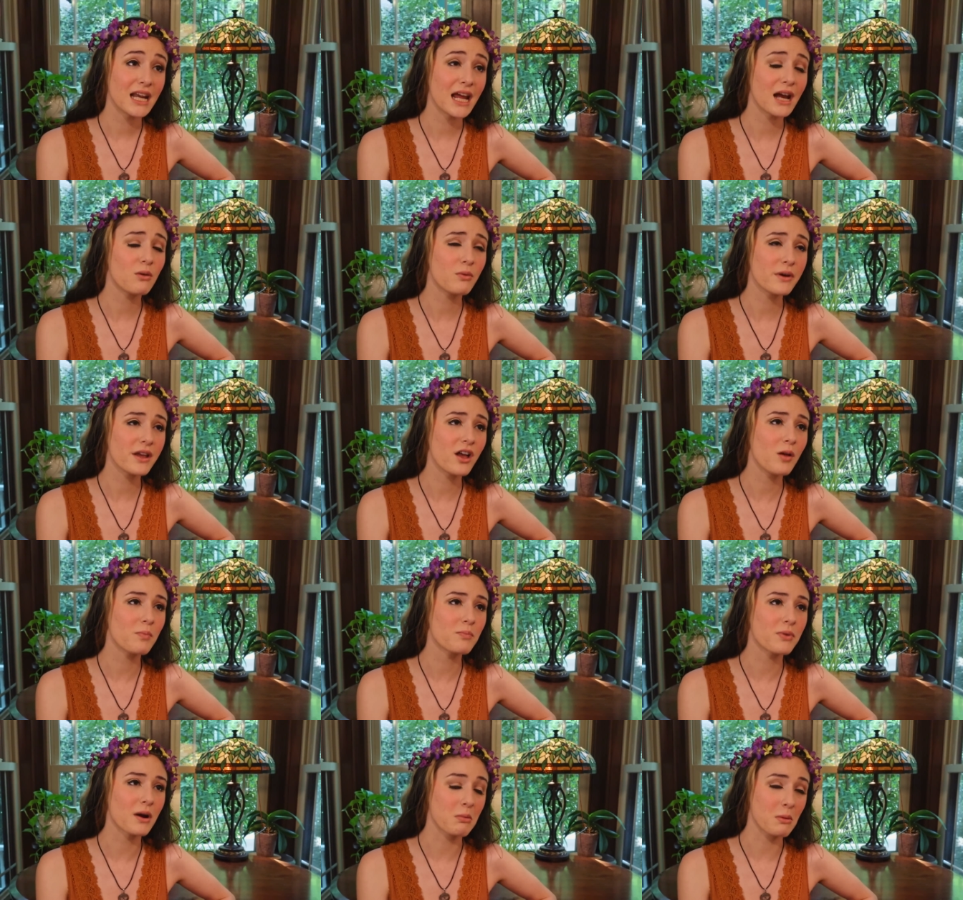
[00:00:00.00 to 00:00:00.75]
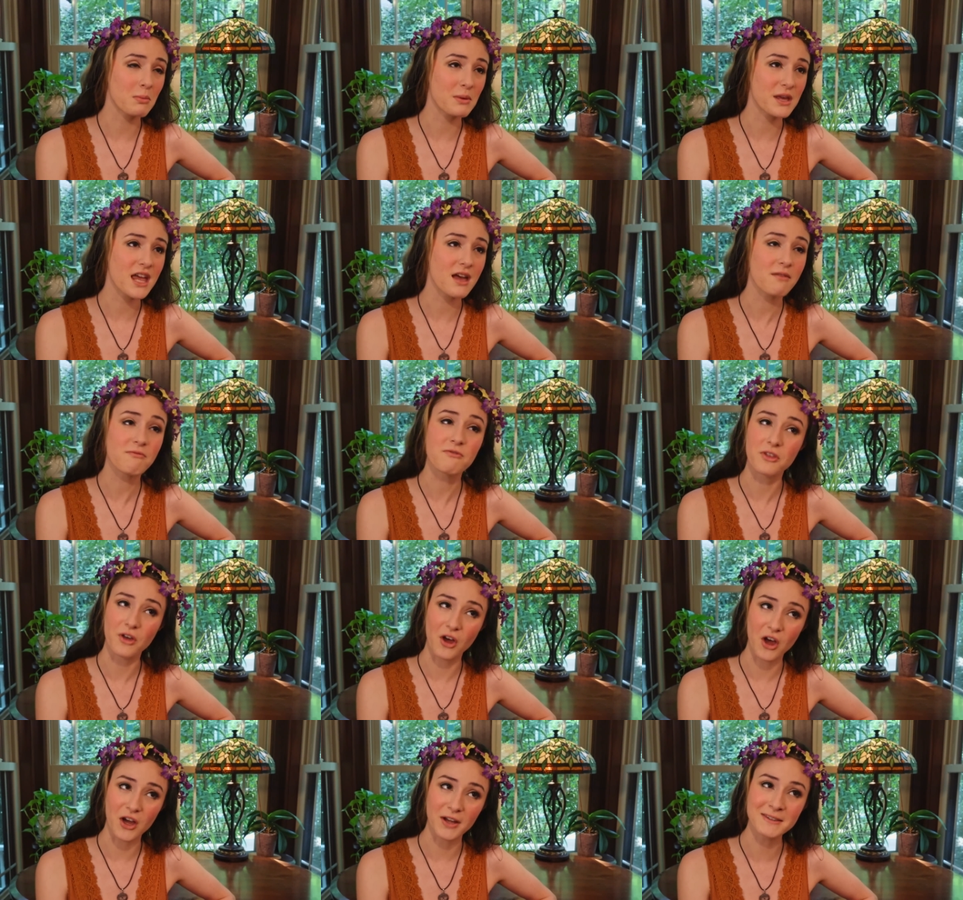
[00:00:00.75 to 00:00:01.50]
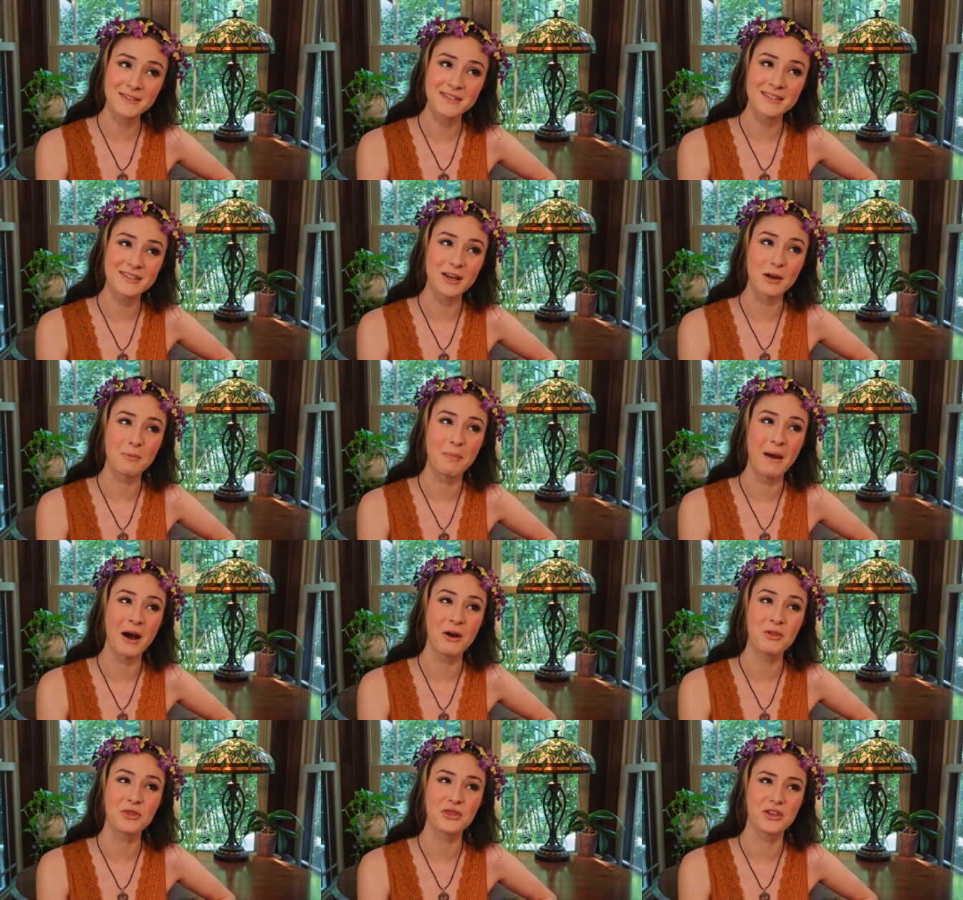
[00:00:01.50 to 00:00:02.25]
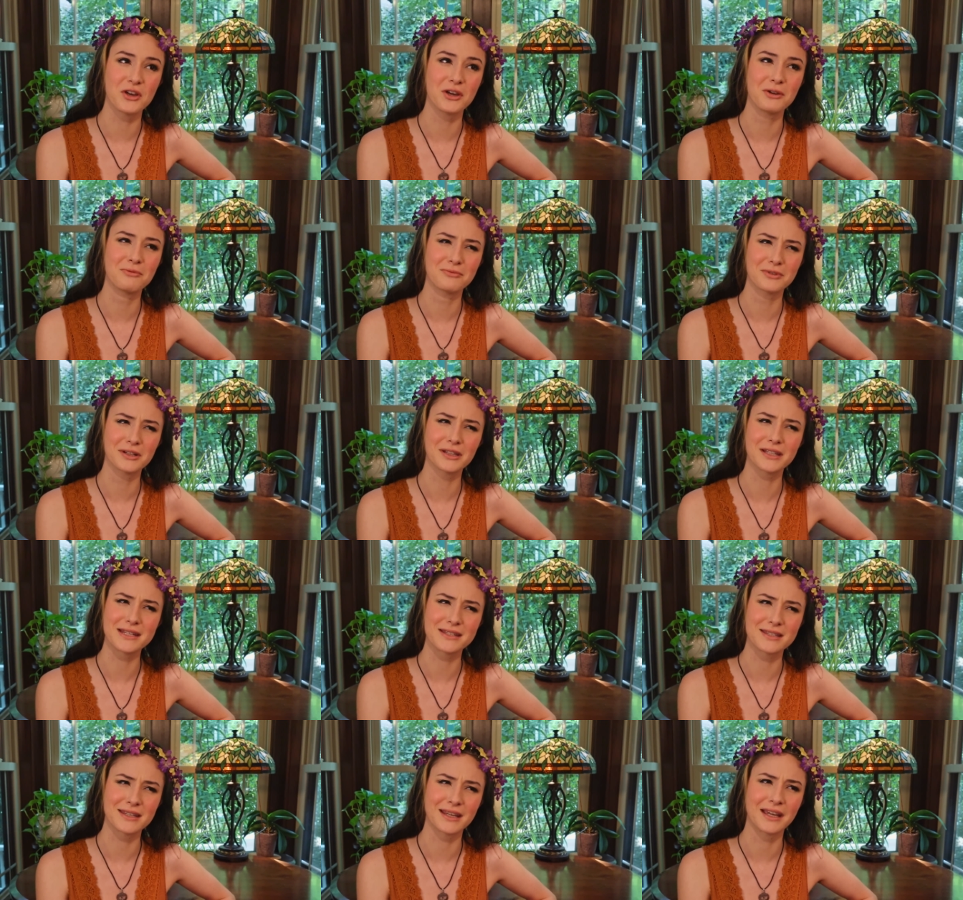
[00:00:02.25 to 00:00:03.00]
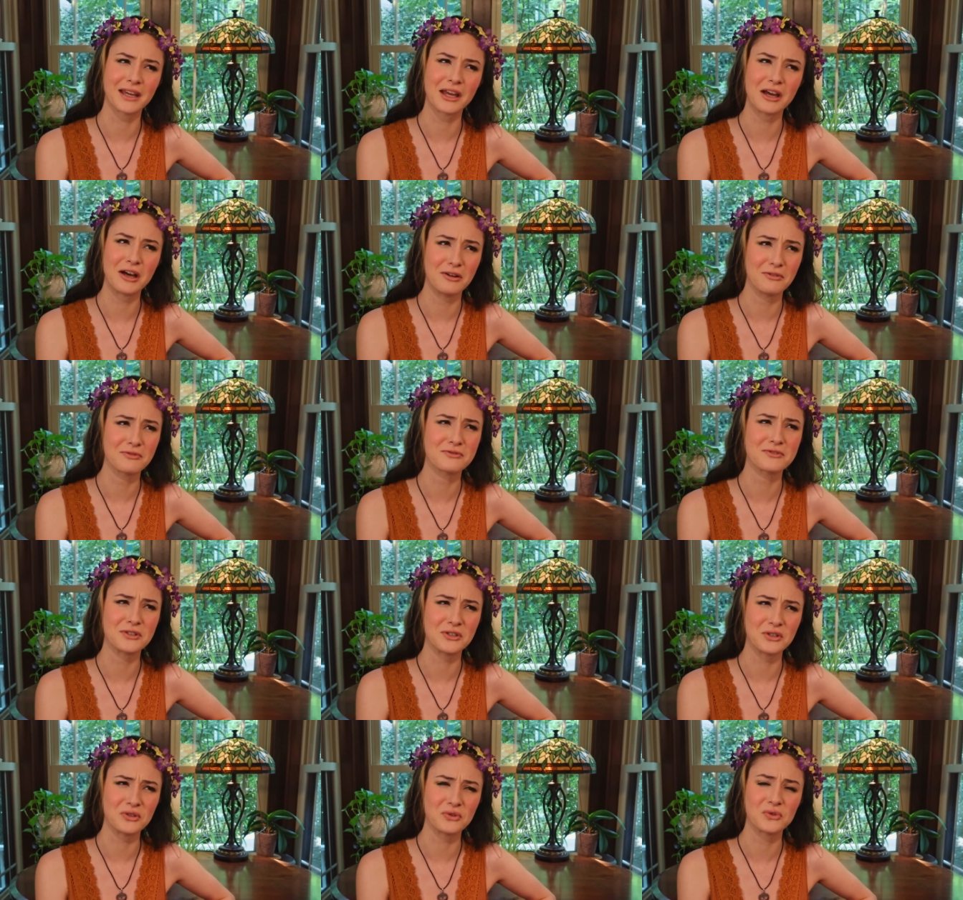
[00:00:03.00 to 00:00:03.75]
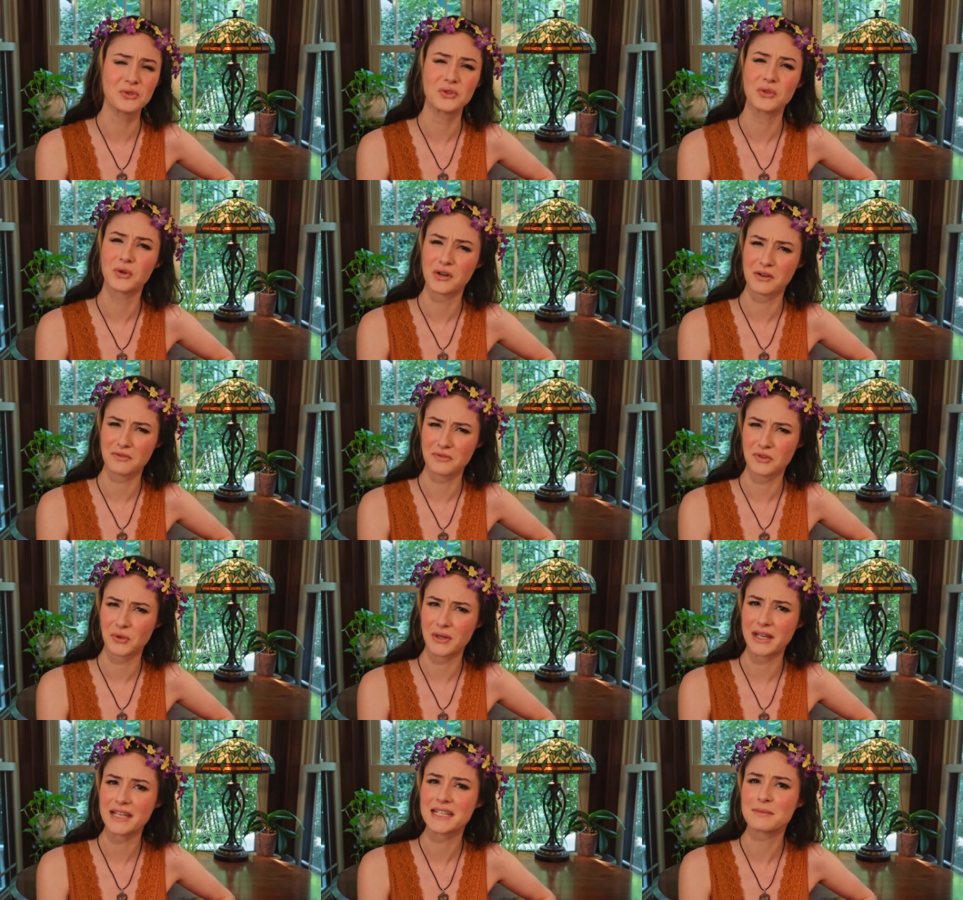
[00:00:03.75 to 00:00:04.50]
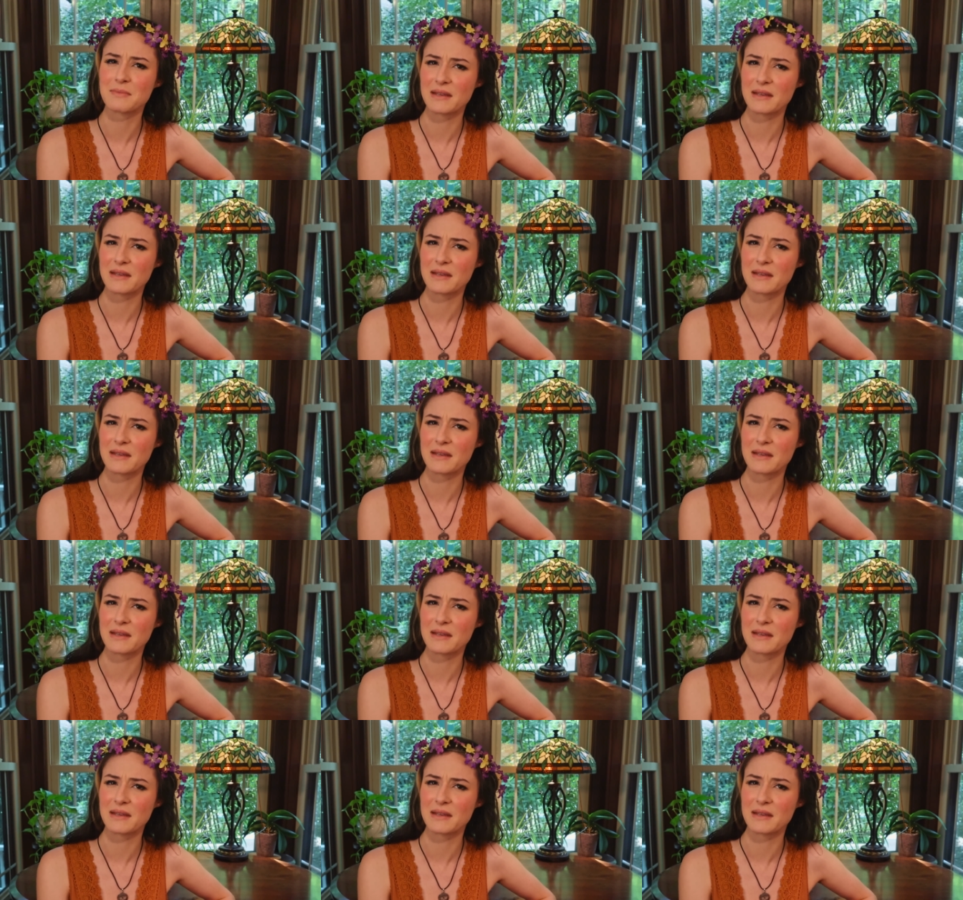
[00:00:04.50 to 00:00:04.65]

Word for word: Now, we all probably have thoughts about the releasing of new Lord of the Rings